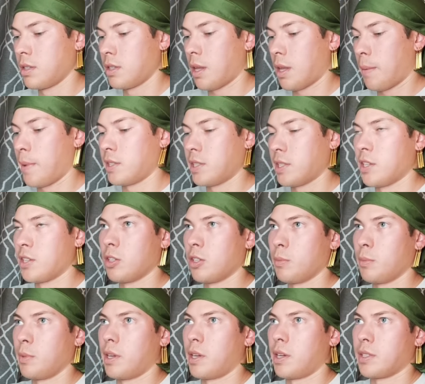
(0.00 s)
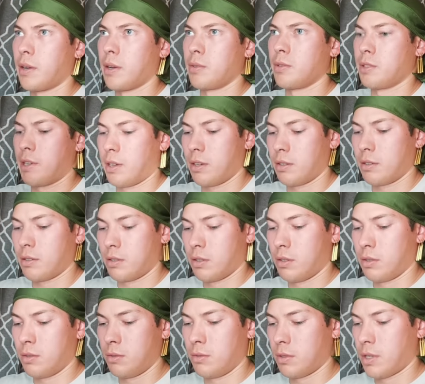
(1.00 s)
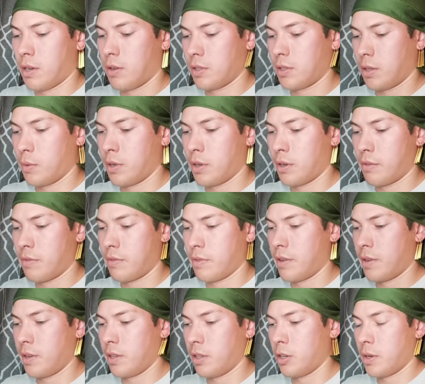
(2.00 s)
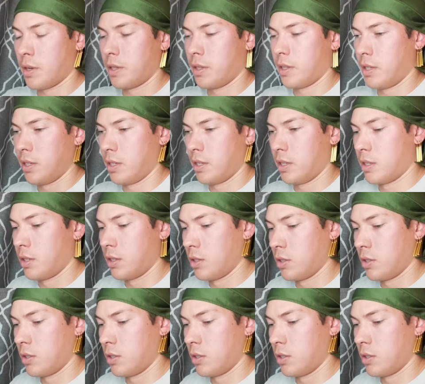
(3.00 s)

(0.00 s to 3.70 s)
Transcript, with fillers: That makes sense though, because I was like, oh, I was like, we were very low on the, uh,